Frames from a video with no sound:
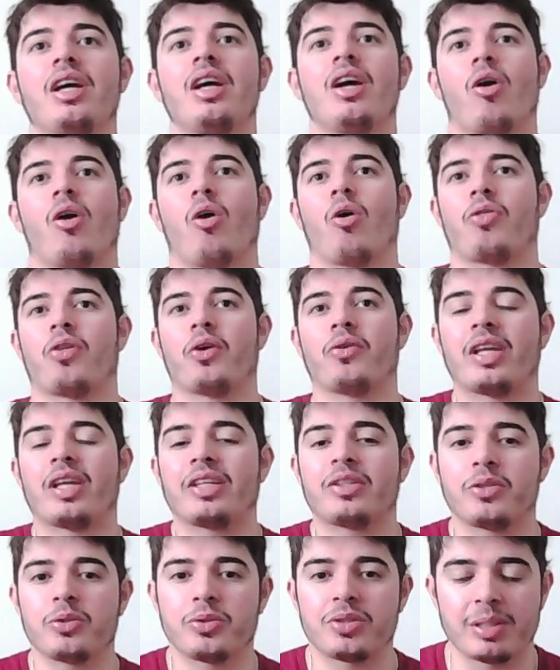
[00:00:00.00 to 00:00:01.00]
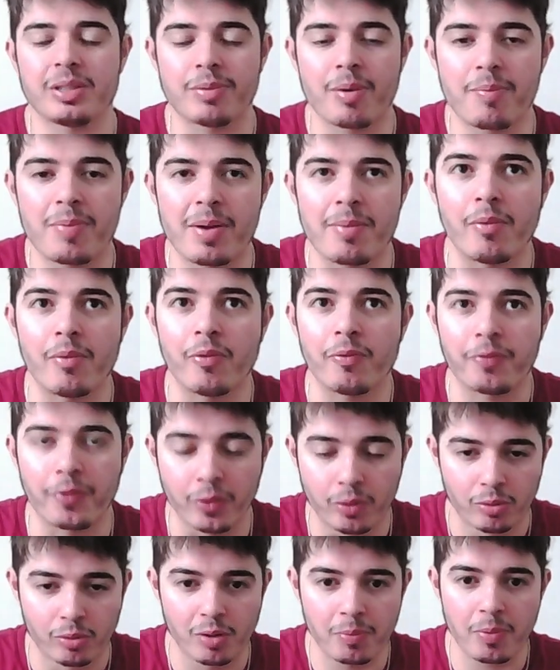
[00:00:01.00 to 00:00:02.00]
although they do seem a bit more
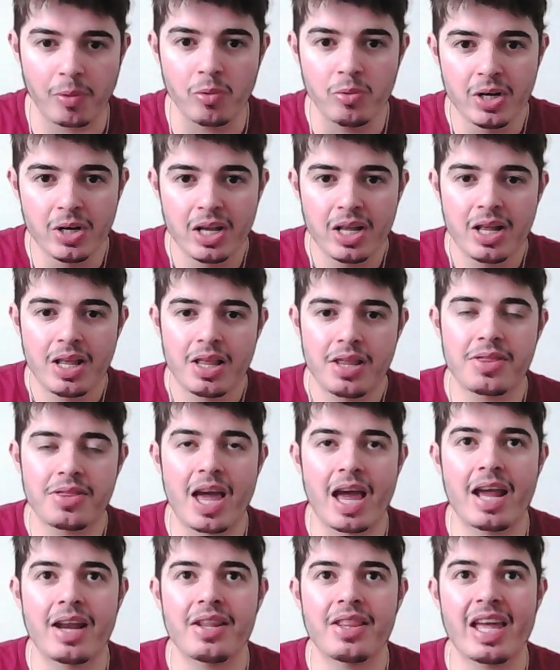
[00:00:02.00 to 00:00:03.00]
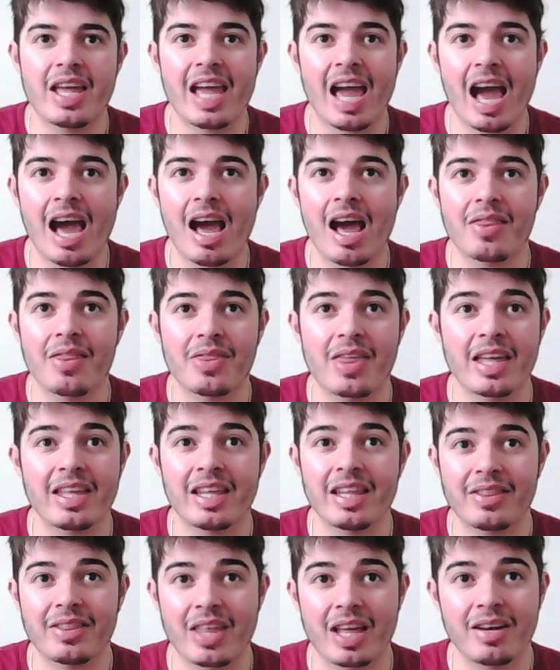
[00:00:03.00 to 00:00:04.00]
vulnerable than they,
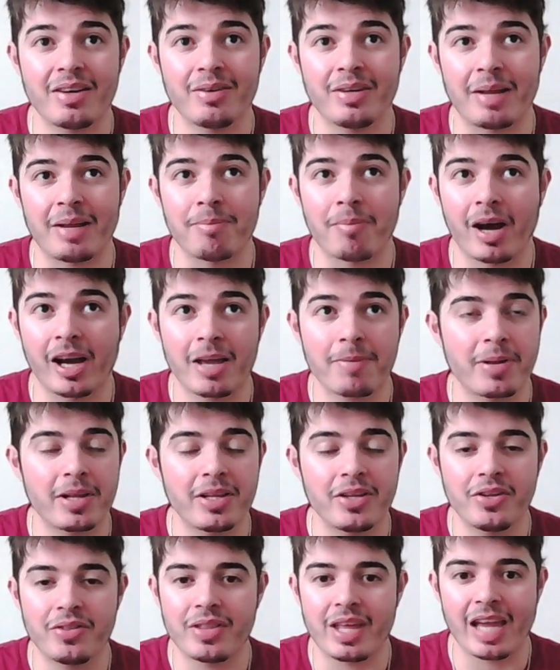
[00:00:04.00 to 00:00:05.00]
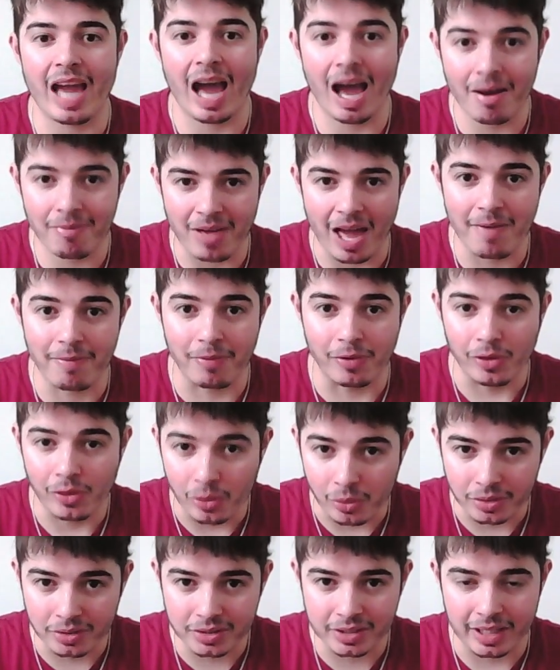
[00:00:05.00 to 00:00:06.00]
in my opinion, they have ever
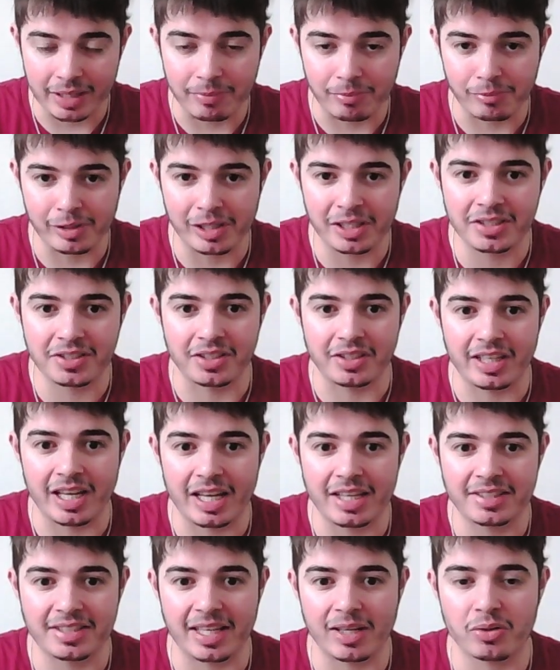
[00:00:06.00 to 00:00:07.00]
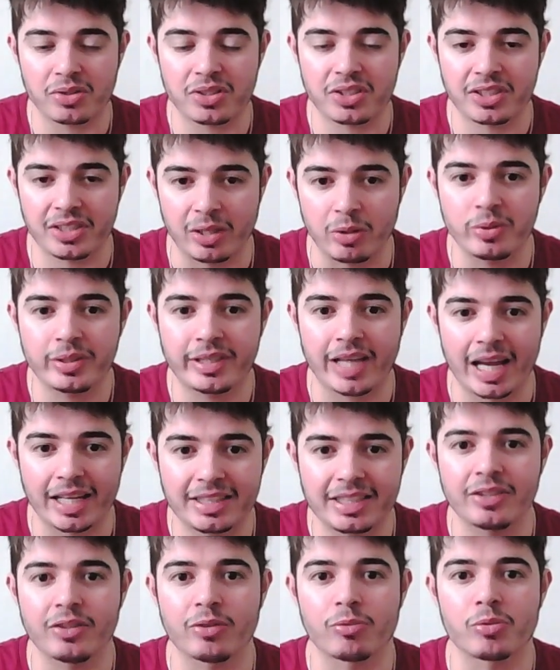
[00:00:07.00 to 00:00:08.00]
looked in recent years, they are still
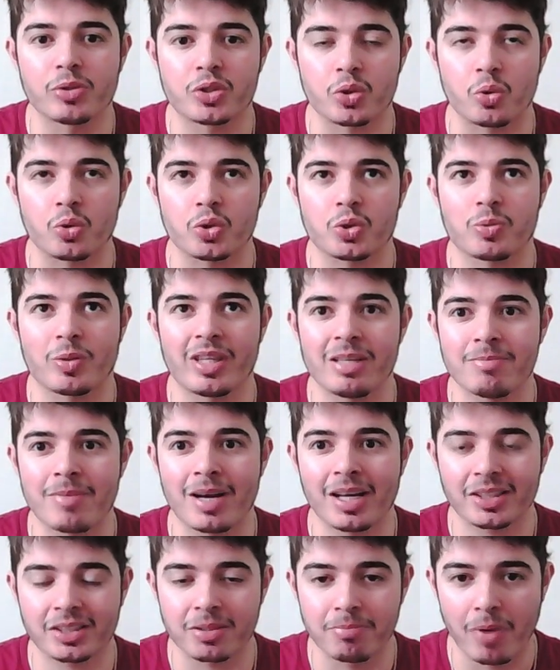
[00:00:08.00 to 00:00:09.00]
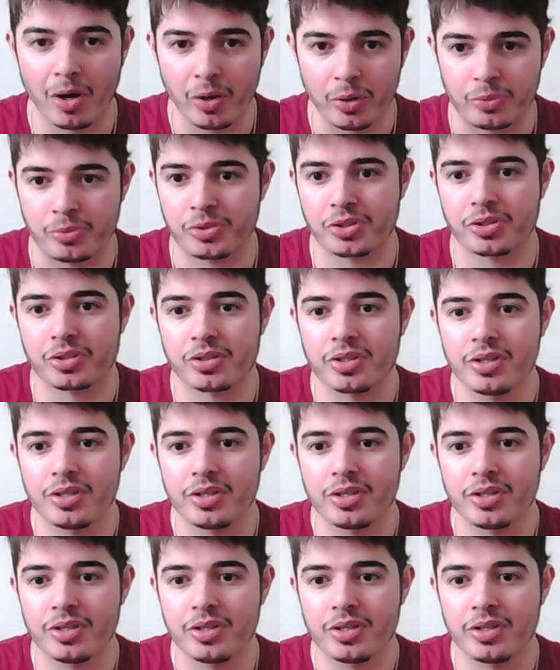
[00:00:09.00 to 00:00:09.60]
getting the results when they matter most.